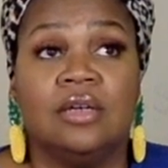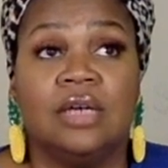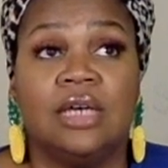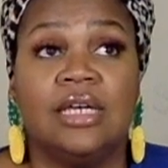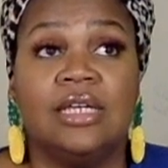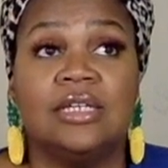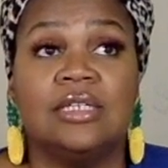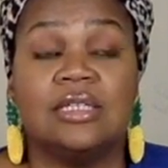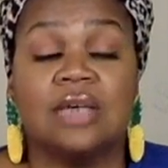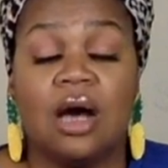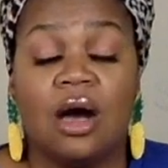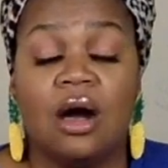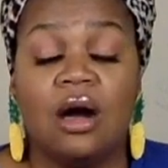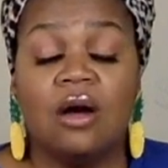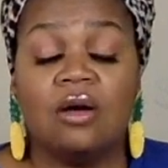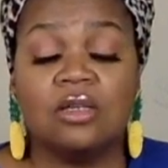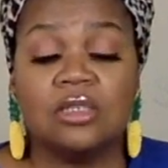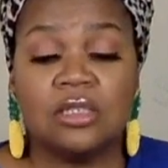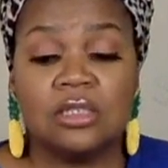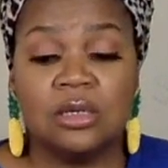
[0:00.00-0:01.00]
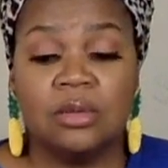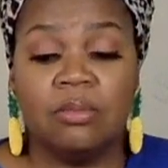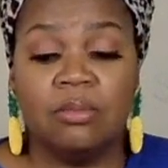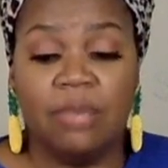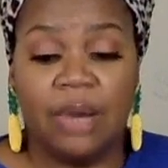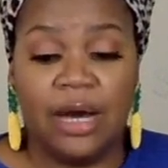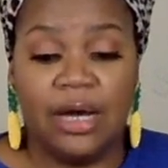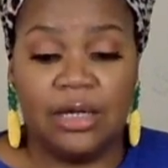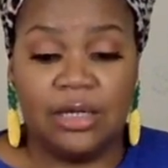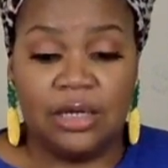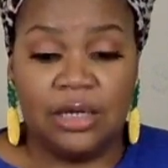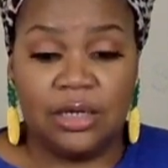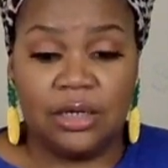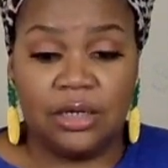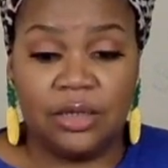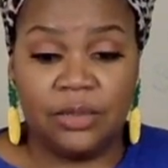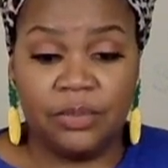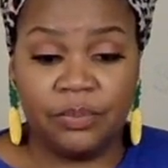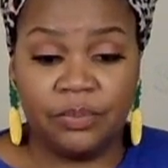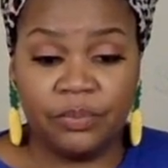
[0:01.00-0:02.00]
it is all symbolic.
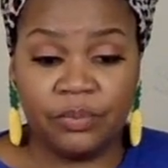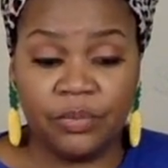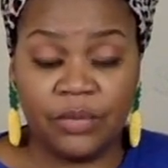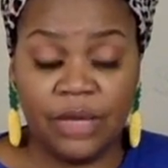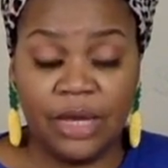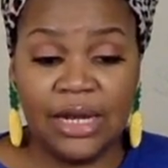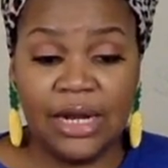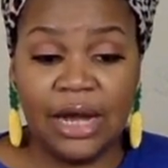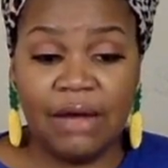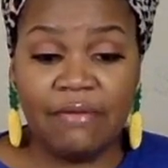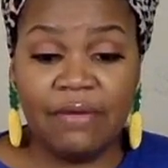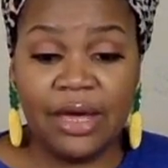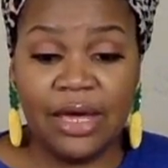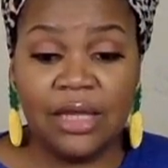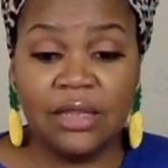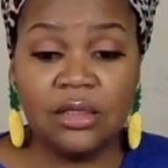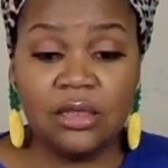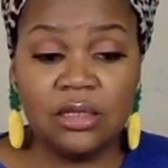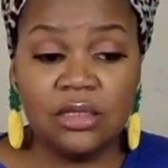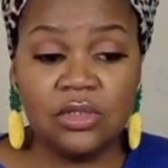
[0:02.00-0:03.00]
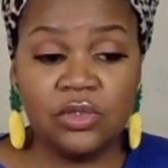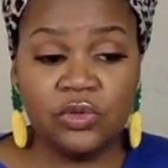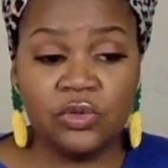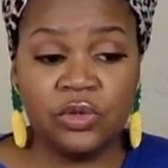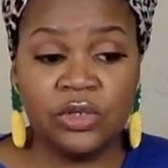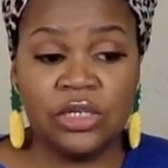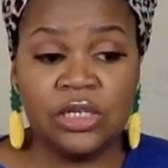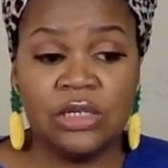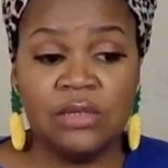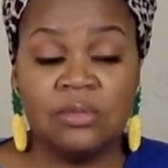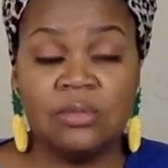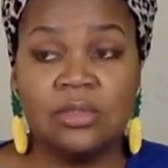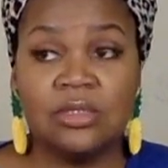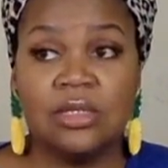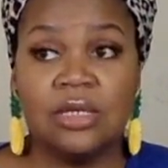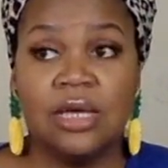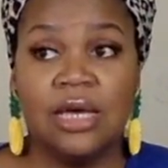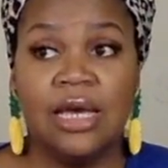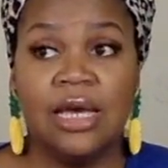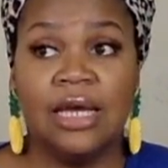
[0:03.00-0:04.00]
And I've had these
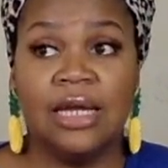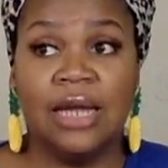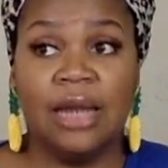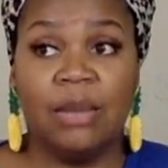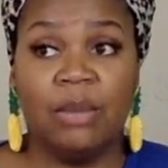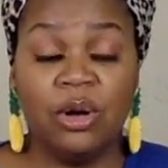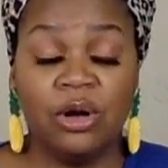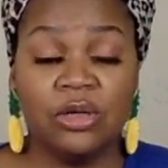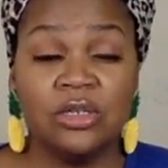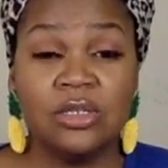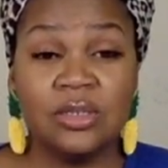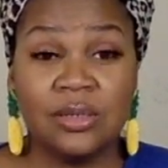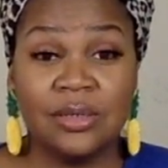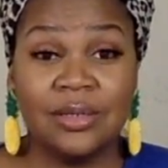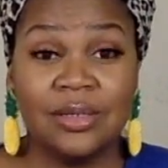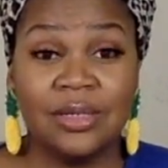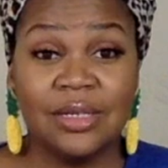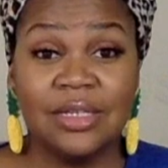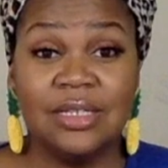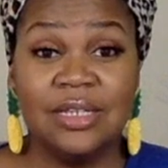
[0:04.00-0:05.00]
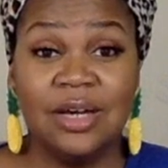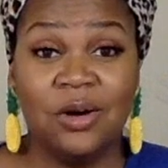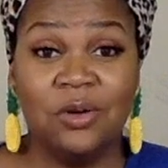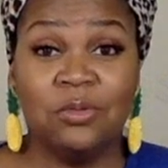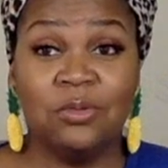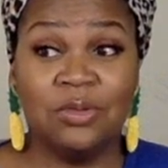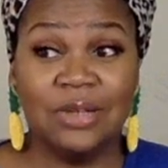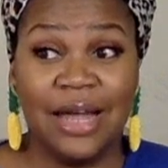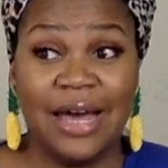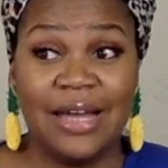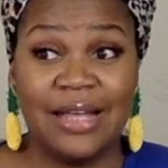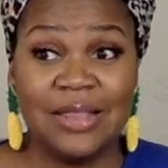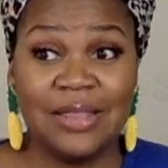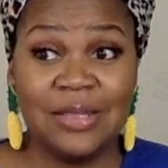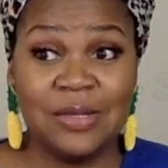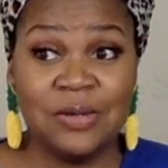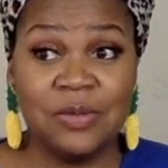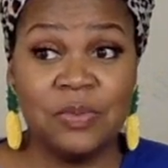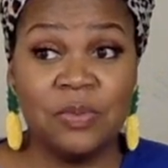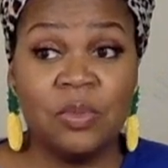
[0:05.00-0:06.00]
dreams, and I personally don't like
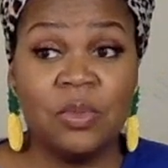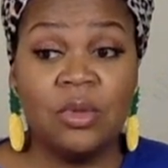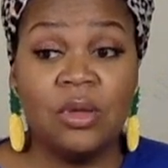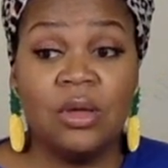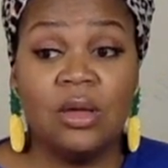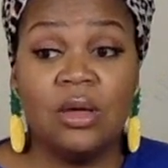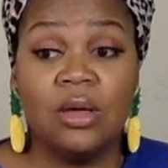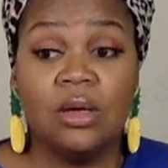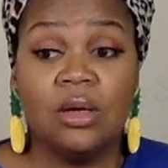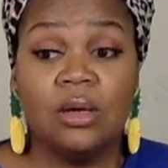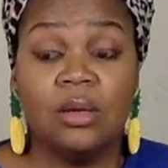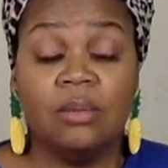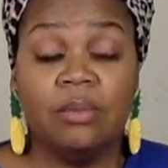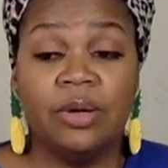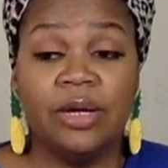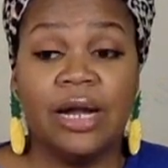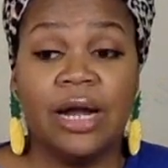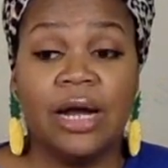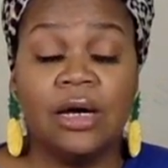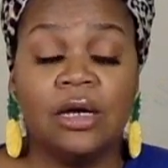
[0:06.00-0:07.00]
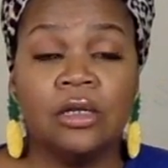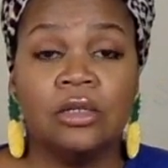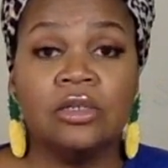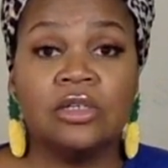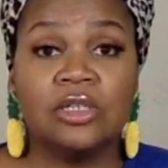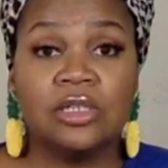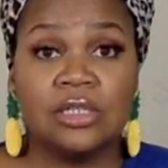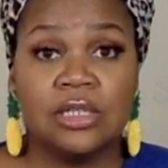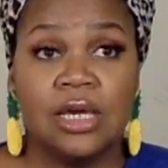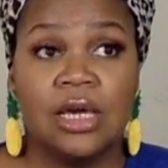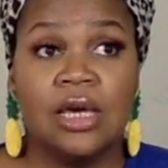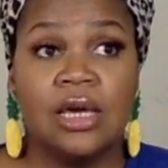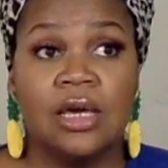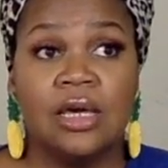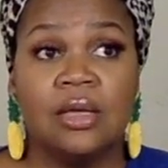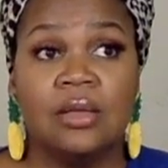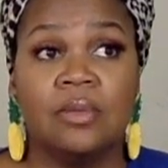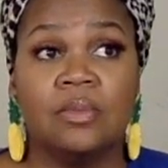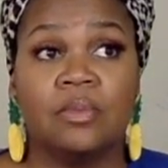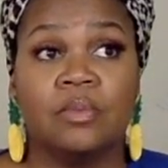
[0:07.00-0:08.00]
them, but I
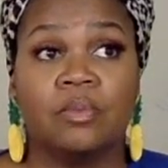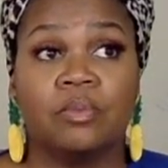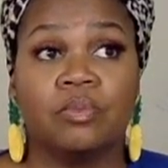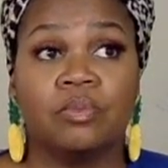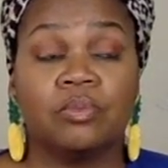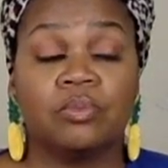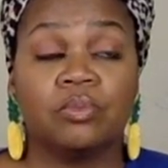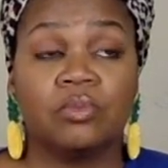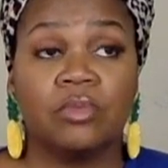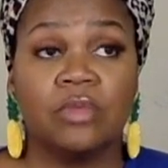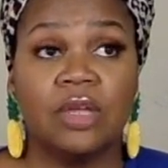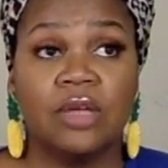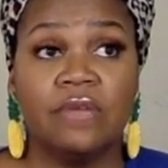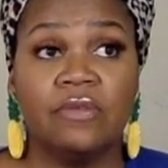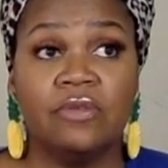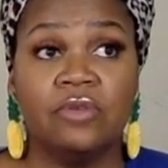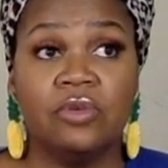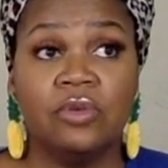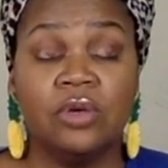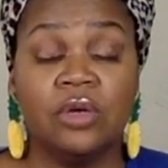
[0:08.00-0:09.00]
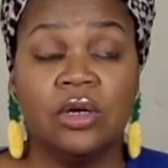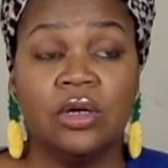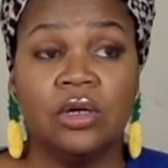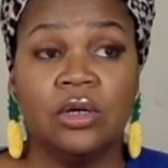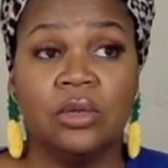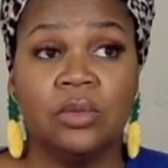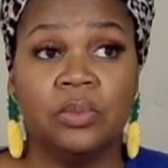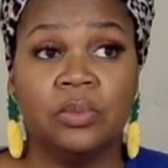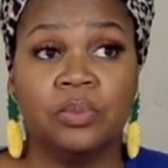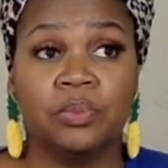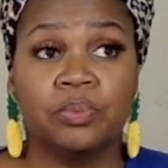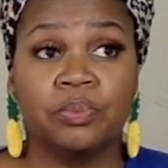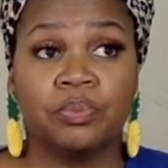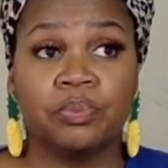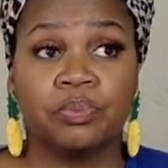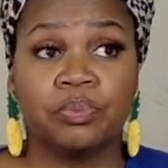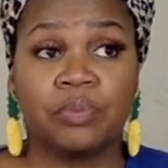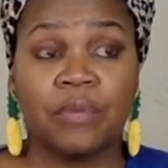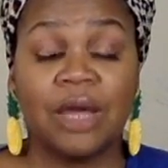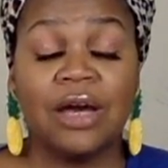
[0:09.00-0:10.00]
understand if you um,
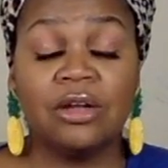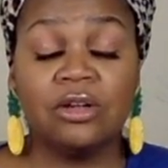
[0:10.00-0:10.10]
I